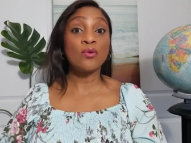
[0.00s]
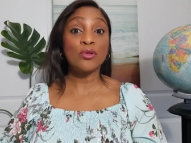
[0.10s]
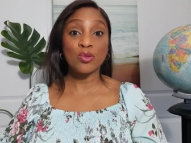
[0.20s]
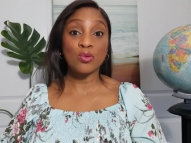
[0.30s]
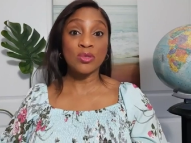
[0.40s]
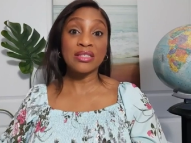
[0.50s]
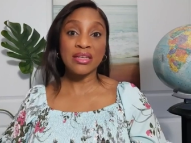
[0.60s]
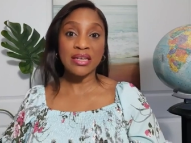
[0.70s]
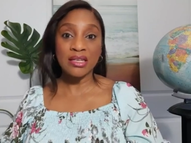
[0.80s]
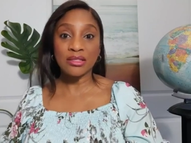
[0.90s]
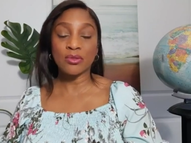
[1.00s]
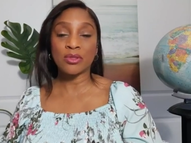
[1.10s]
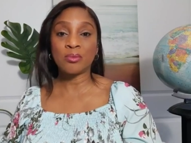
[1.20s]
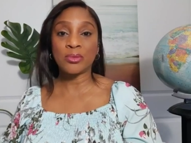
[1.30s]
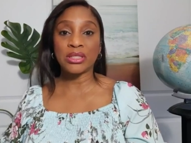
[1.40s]
what you say to
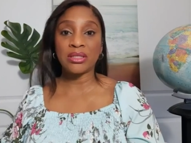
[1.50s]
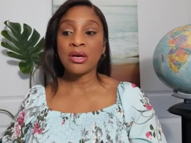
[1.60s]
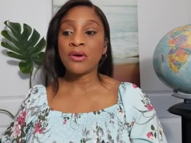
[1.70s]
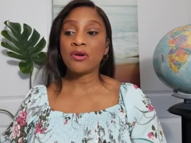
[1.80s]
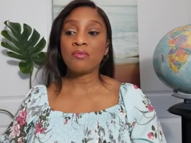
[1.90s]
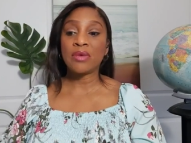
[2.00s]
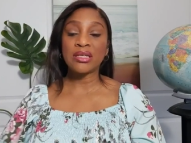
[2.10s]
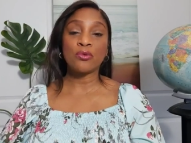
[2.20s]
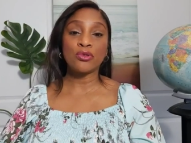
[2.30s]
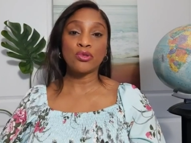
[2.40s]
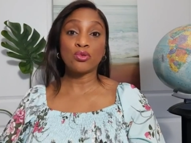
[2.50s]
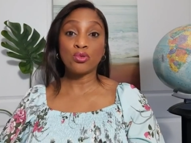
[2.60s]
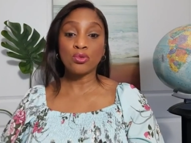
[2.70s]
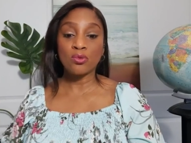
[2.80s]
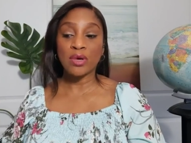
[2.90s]
somebody, no matter what you
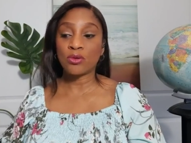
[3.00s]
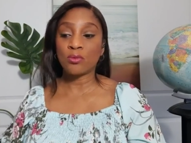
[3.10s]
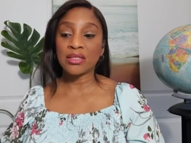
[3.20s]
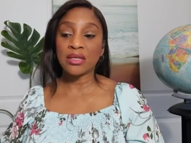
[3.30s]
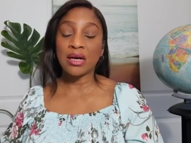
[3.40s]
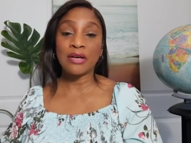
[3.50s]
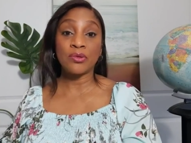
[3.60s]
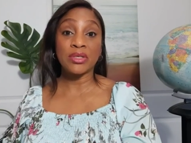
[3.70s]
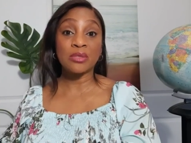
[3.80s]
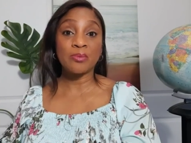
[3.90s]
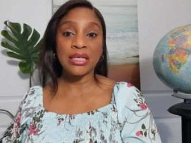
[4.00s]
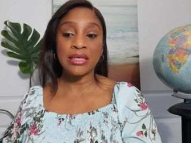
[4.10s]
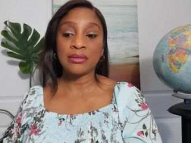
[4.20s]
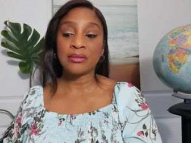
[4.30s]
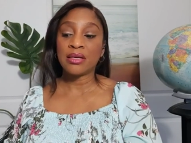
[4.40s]
do, and no matter how you
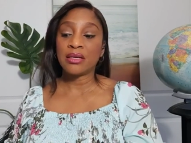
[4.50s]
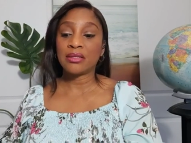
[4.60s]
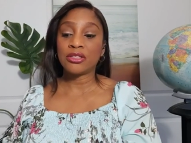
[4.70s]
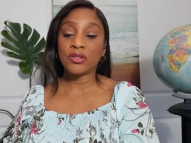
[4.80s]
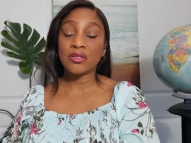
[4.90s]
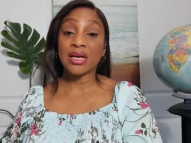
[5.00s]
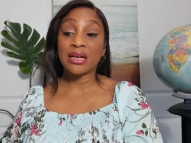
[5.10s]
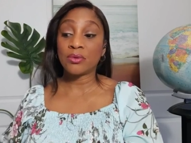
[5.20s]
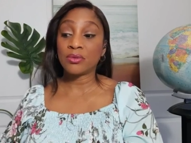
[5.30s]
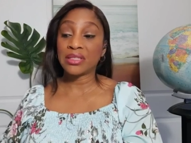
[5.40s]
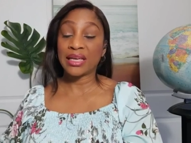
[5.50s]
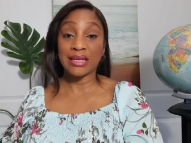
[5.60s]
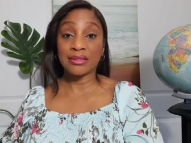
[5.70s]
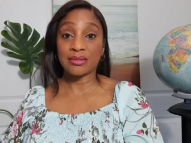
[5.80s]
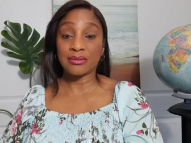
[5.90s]
explain, they just cannot
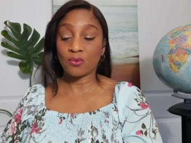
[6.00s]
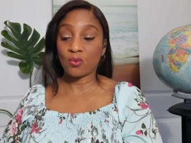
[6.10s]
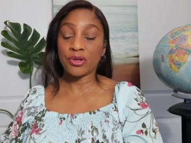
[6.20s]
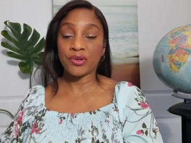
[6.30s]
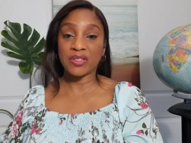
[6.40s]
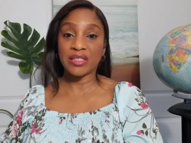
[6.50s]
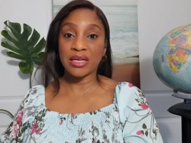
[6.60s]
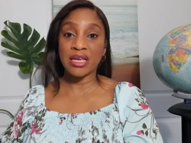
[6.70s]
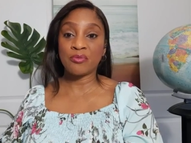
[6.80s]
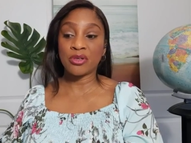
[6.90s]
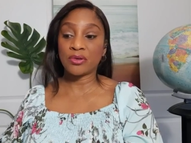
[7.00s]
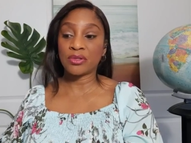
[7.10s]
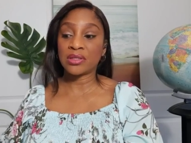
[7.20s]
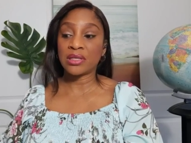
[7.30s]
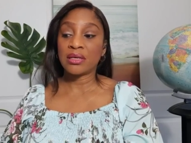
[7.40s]
get what you're saying
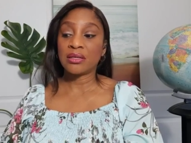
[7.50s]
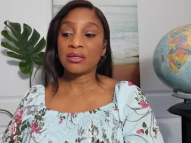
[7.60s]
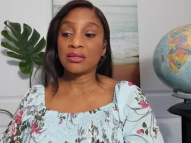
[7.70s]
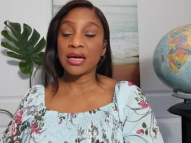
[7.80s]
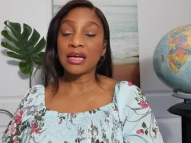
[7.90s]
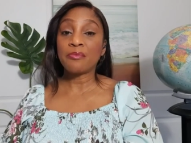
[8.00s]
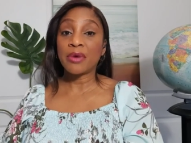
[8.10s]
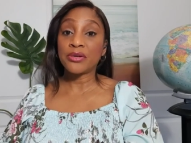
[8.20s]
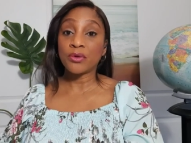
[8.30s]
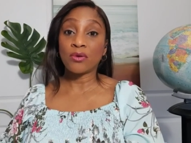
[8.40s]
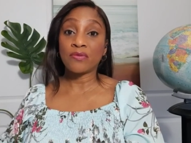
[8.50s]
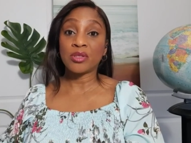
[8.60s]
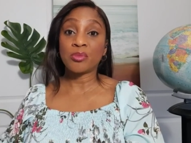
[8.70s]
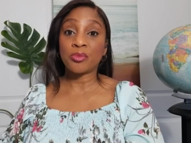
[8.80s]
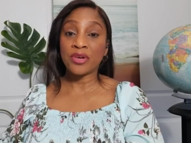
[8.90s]
because that part of the
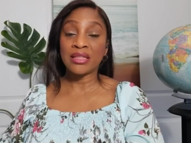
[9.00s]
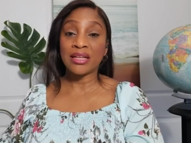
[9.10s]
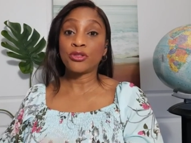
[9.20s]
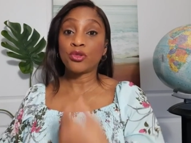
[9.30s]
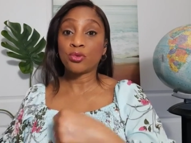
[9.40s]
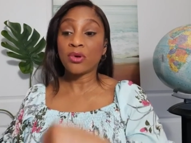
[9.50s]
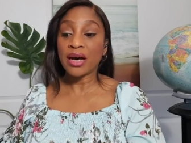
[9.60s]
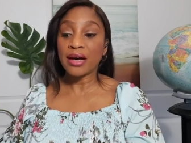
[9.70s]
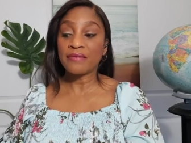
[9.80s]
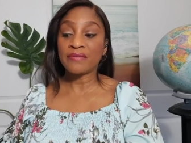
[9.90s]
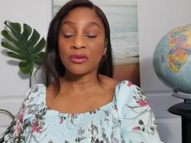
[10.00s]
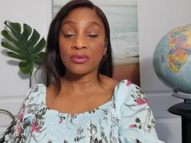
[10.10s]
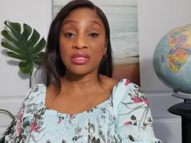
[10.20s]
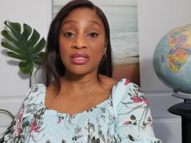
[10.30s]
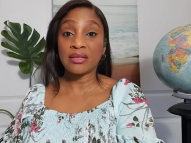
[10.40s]
brain that you have that
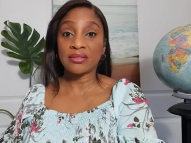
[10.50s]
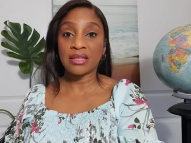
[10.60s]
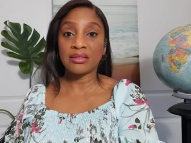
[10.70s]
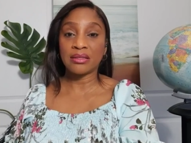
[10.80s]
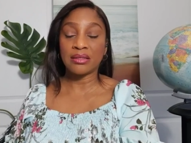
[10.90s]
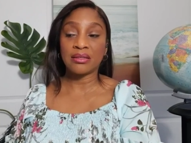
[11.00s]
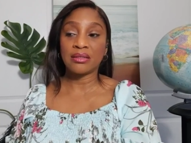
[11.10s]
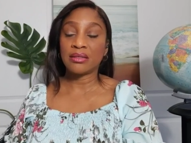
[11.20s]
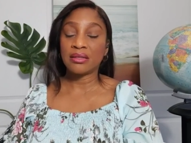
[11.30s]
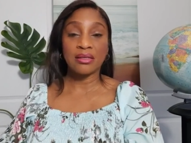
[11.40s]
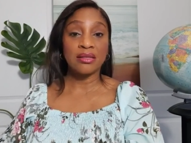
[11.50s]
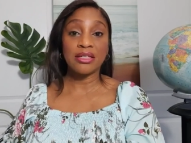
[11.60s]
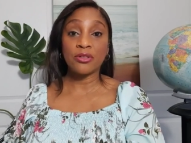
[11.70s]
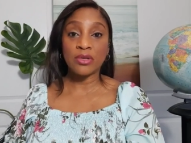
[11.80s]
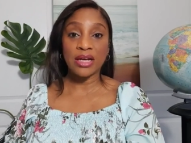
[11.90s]
understands that thing, they
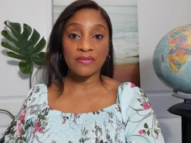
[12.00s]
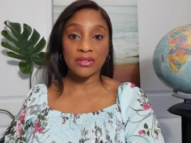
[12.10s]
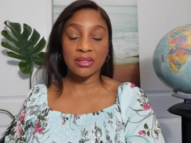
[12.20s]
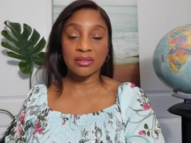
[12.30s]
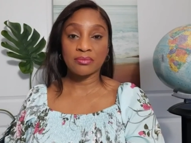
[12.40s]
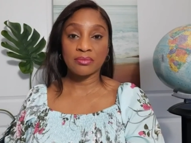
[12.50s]
don't have it.